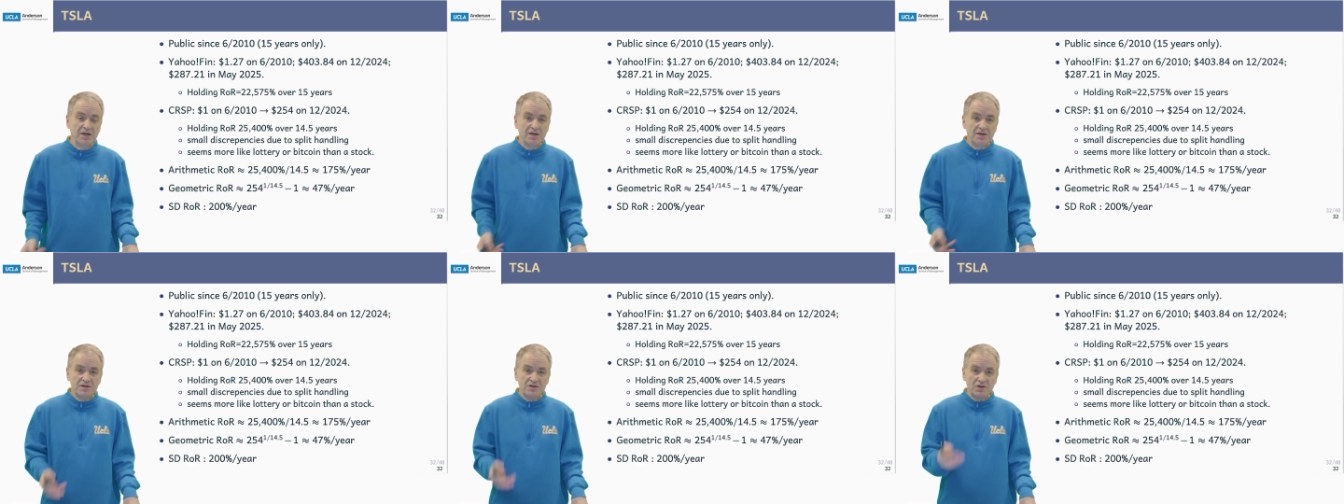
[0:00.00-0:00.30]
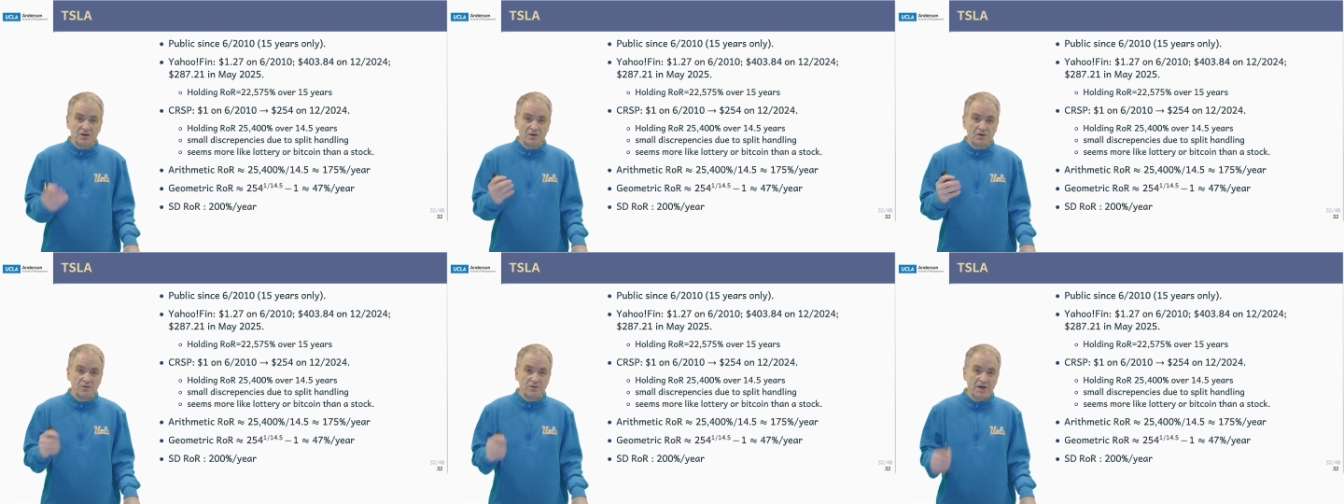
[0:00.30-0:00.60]

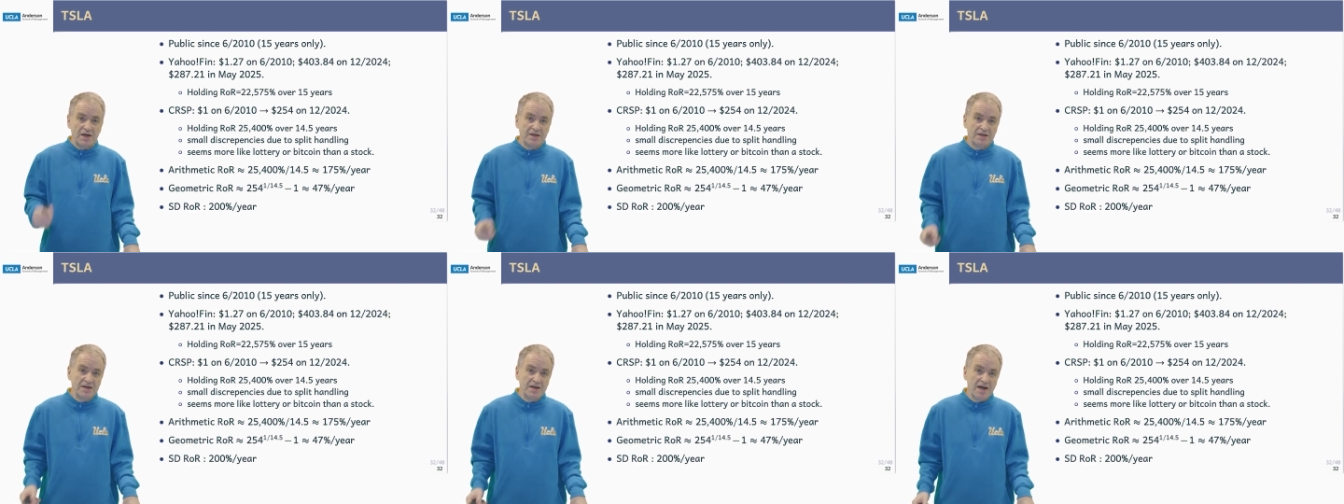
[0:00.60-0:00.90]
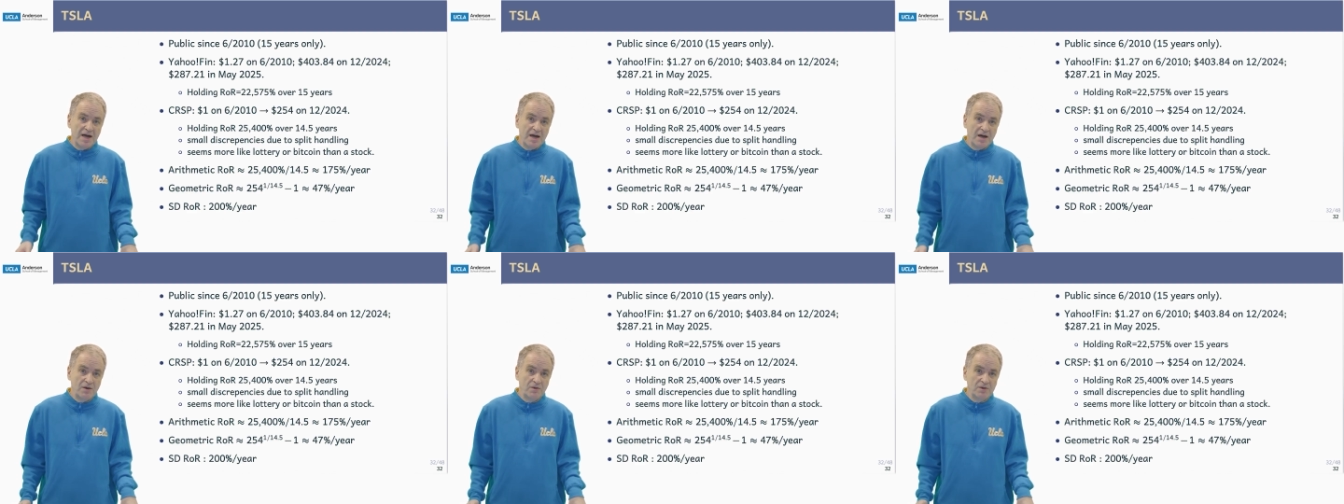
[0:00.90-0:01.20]
So right
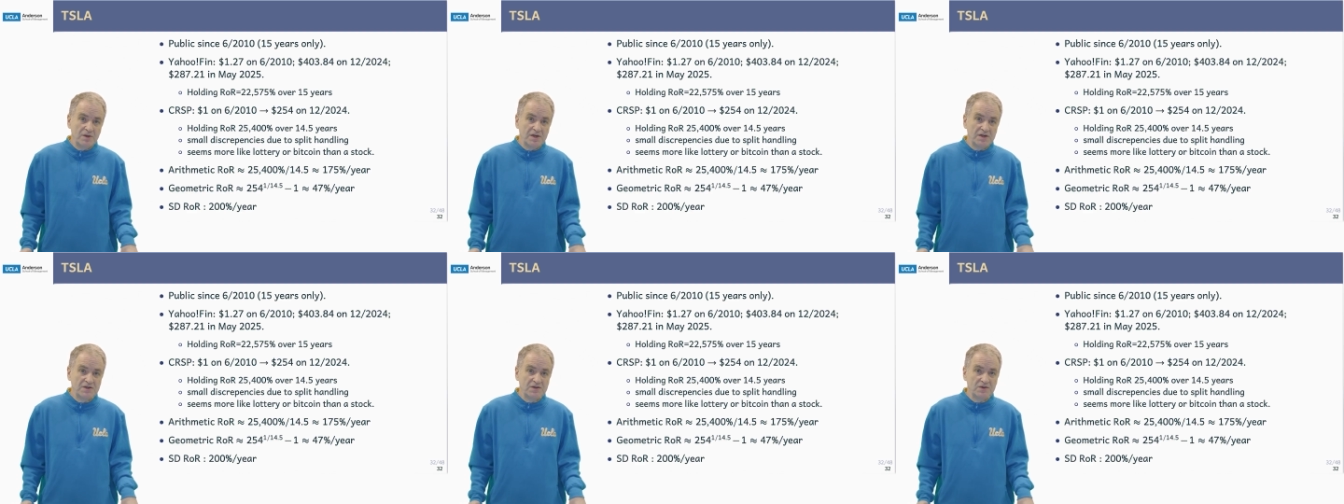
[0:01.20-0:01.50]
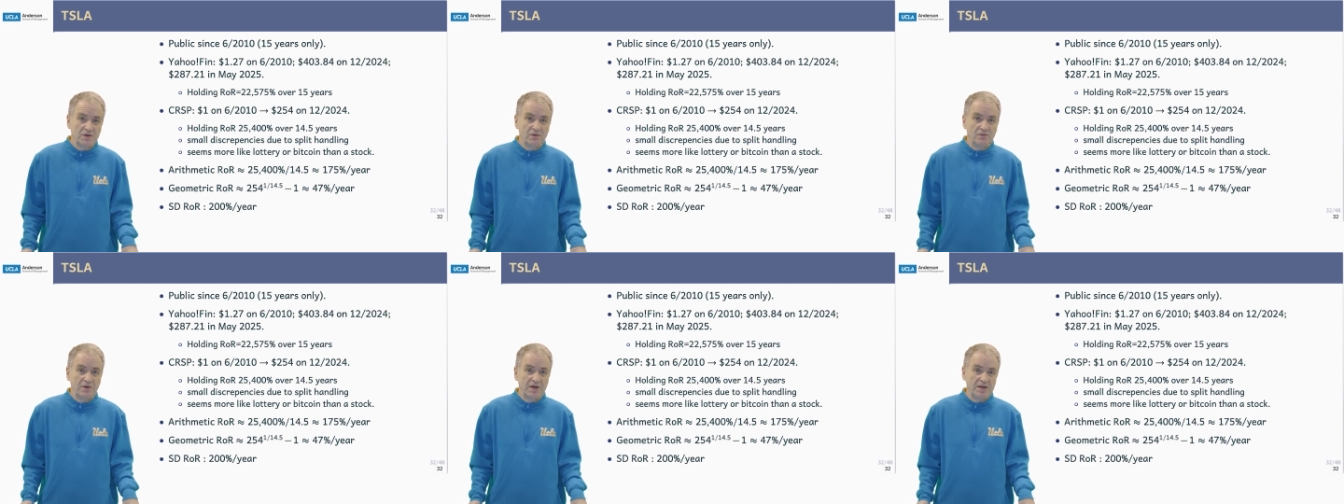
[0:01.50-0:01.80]
now it's
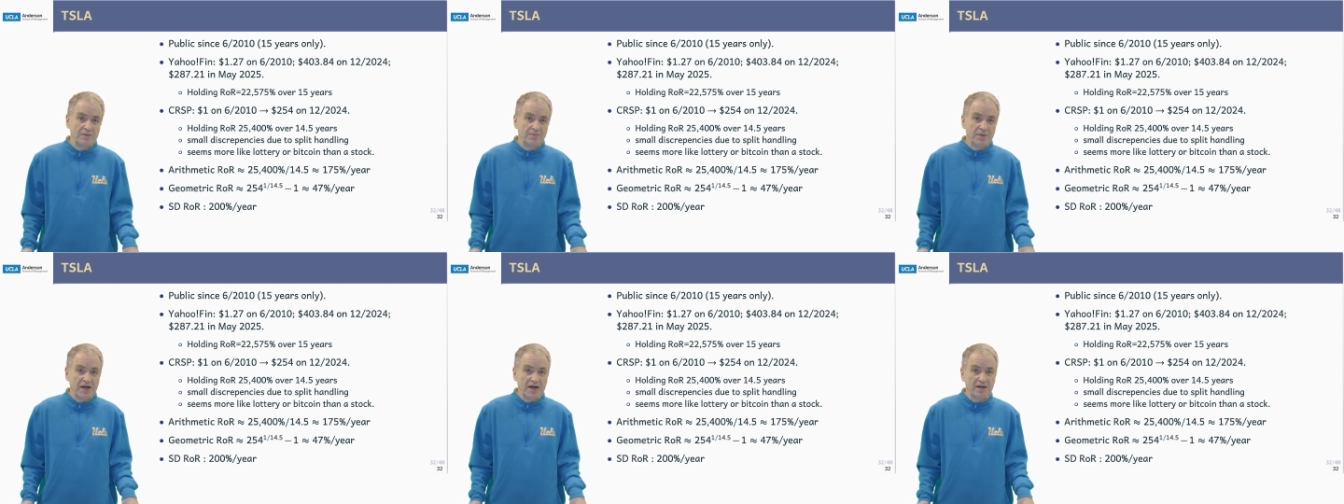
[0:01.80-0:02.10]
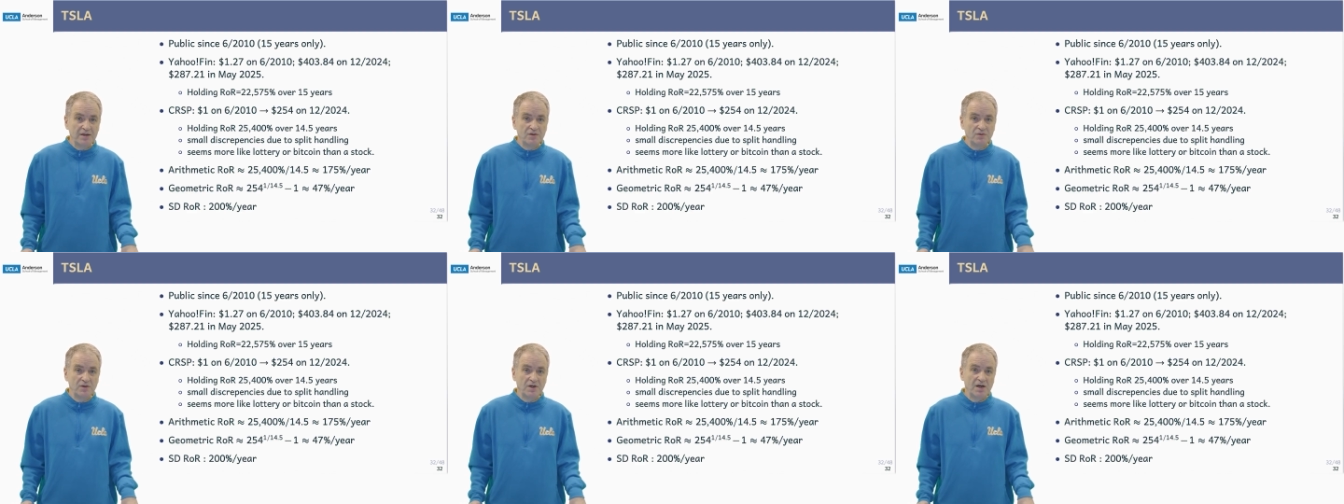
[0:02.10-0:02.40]
already
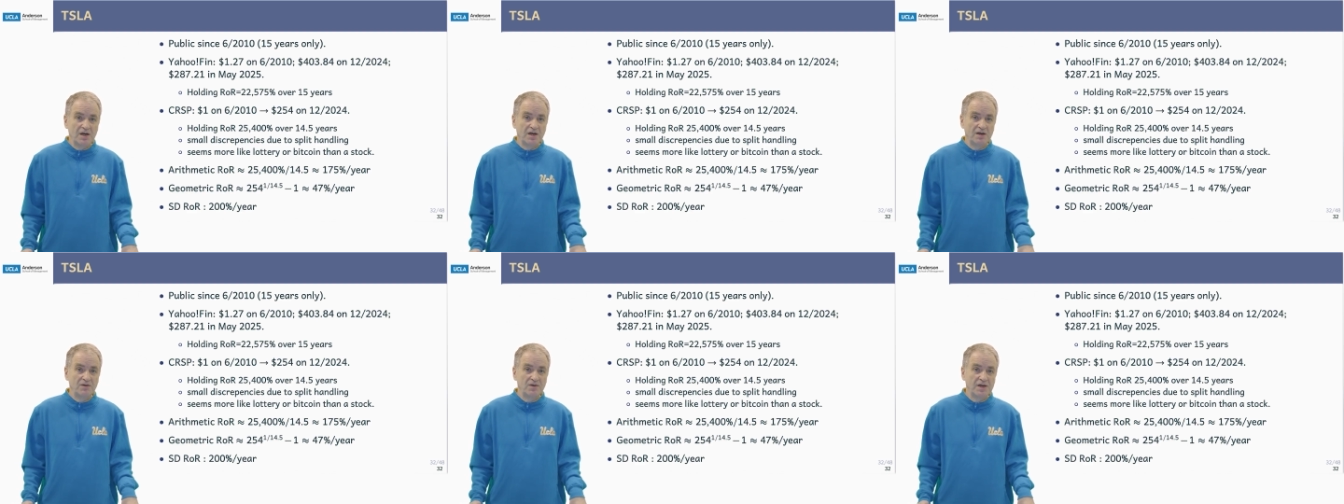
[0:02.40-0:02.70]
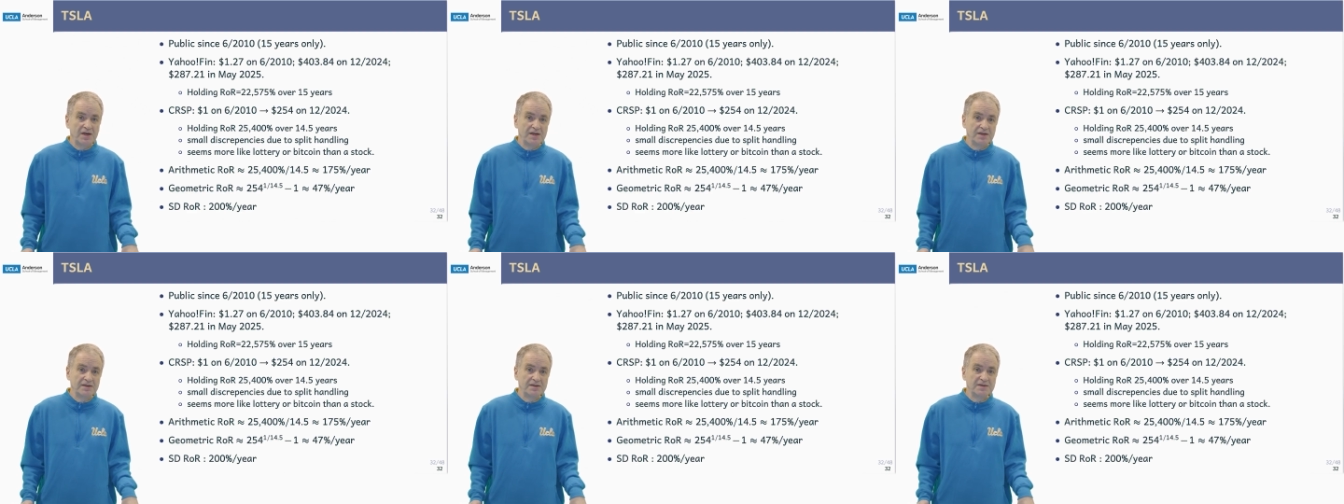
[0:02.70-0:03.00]
back to
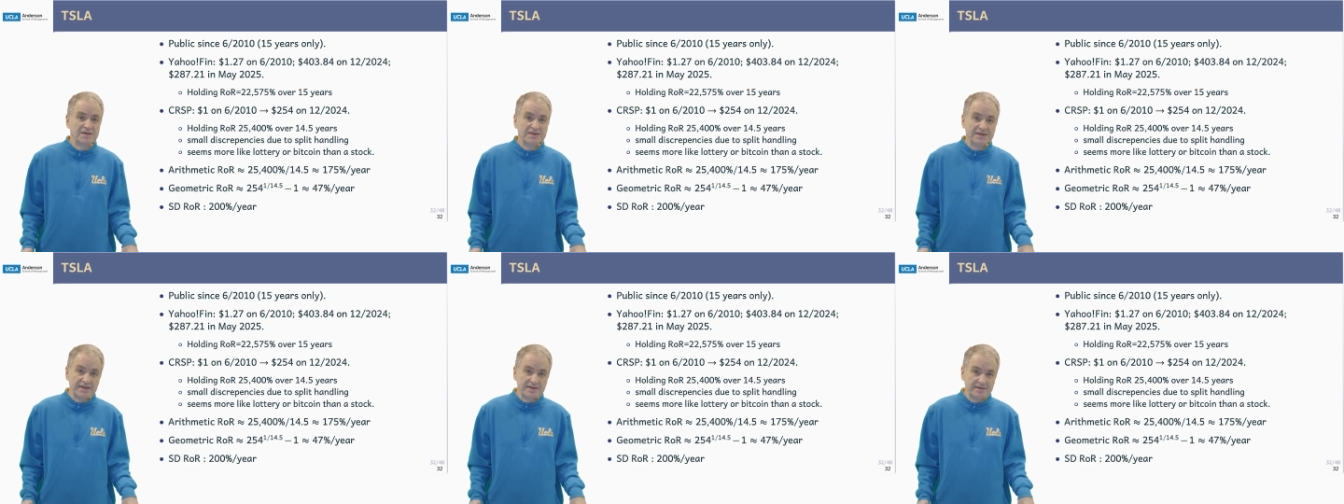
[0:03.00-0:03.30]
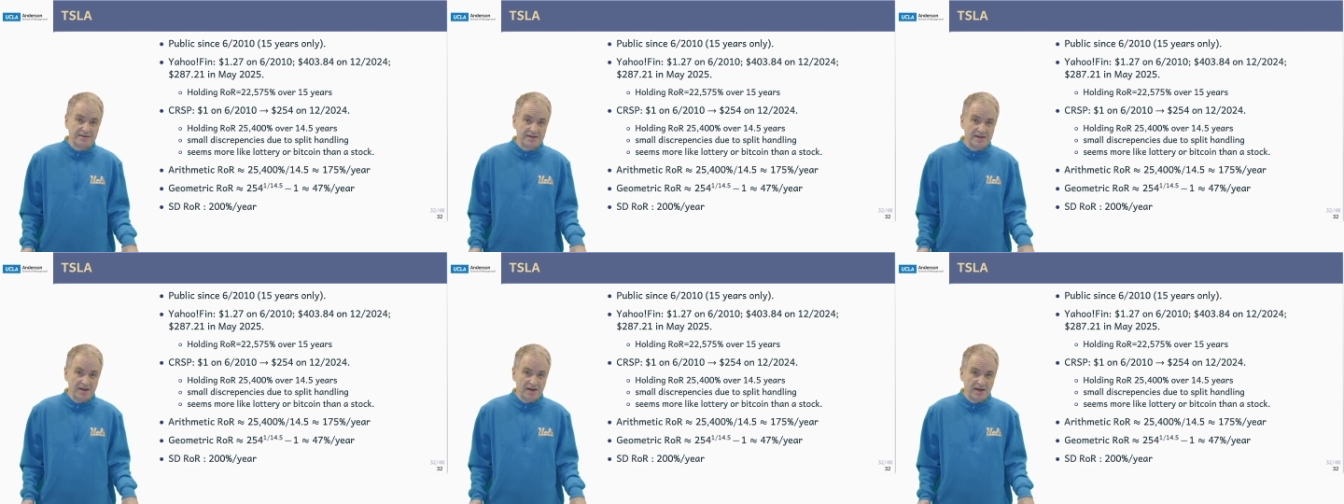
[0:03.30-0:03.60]

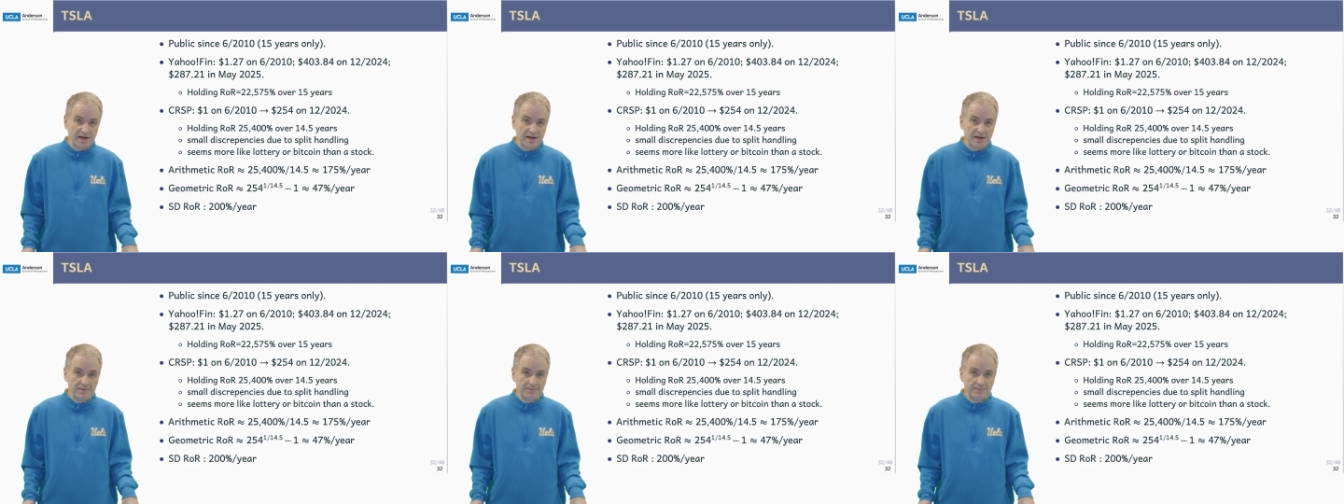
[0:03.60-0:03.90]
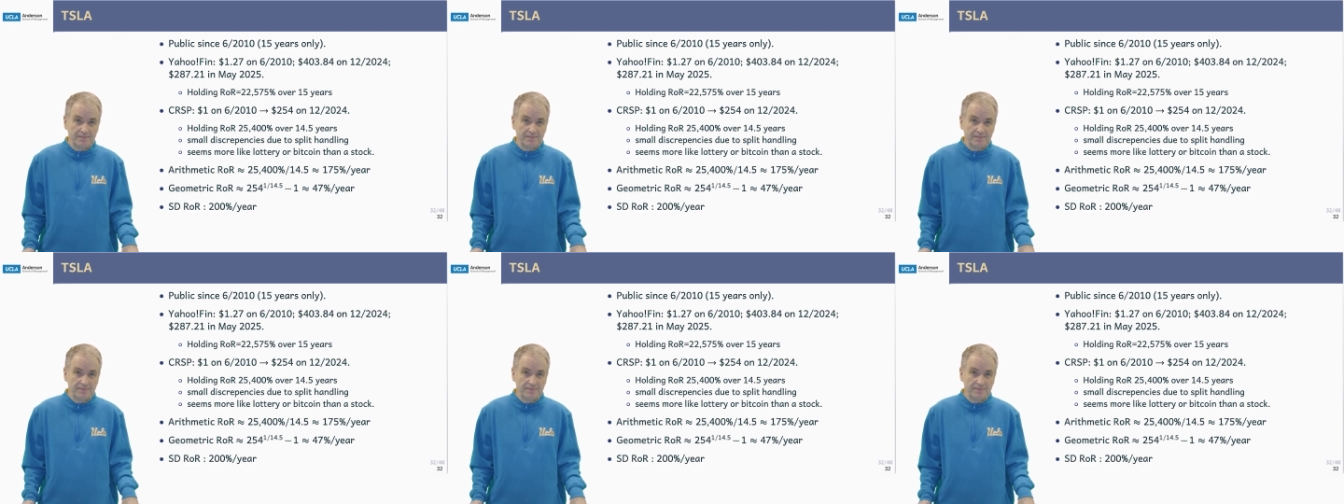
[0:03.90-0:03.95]
160 again.